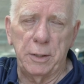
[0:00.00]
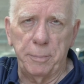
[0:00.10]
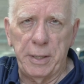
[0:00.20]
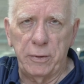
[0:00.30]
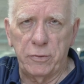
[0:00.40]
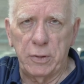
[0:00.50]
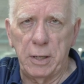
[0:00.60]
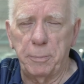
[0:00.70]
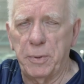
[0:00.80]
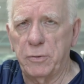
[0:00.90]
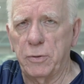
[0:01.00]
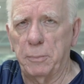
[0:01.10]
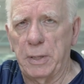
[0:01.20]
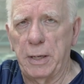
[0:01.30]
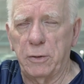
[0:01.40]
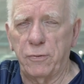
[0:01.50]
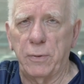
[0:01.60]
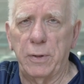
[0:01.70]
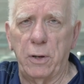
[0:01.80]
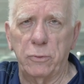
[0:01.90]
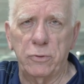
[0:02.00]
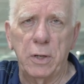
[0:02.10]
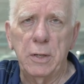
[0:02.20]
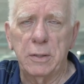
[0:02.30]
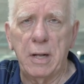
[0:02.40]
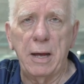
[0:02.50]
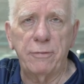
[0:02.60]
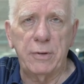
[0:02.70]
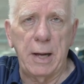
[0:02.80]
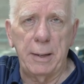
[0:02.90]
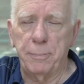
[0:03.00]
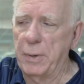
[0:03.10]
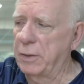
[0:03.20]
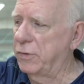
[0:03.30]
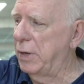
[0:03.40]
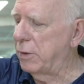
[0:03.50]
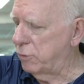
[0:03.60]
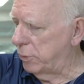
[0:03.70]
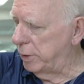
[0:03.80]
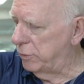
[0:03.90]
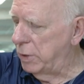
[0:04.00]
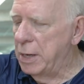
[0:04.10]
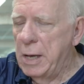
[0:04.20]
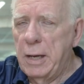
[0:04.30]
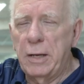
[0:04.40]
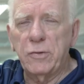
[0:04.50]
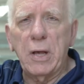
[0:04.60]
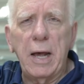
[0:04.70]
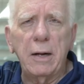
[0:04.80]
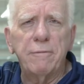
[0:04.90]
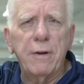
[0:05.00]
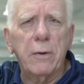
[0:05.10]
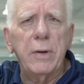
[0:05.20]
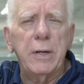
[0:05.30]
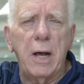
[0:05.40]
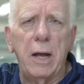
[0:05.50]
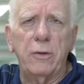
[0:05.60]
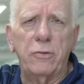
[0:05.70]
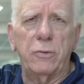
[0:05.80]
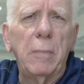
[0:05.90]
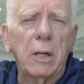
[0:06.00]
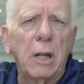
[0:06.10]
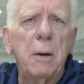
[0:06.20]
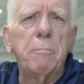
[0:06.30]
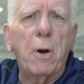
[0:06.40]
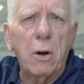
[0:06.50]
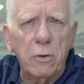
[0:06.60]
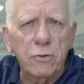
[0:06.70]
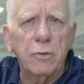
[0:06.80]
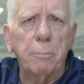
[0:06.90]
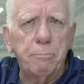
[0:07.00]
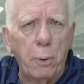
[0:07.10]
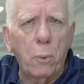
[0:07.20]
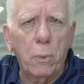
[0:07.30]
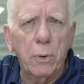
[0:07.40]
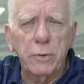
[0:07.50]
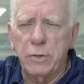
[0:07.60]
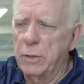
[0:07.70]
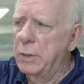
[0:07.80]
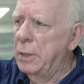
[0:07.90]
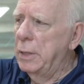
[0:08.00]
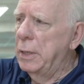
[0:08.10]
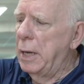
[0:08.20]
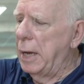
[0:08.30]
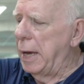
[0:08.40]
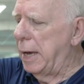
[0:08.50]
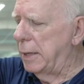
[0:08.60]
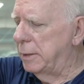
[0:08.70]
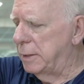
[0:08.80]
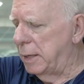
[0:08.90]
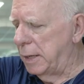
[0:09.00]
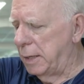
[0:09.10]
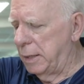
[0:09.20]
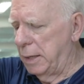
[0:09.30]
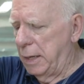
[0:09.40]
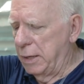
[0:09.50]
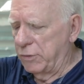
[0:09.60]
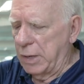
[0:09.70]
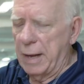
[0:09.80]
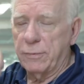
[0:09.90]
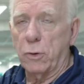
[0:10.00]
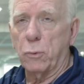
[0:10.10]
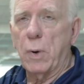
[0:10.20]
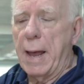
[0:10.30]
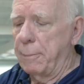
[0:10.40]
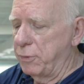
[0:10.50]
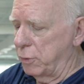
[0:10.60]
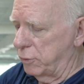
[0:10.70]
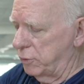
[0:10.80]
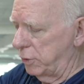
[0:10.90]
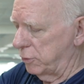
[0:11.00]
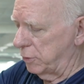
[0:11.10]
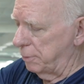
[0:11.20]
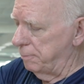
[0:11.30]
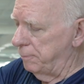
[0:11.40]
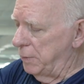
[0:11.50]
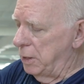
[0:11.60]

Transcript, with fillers: the BC, but some links for those knife type accessories. It's got a very nice lumbar support and uh, it's got the Wrapture system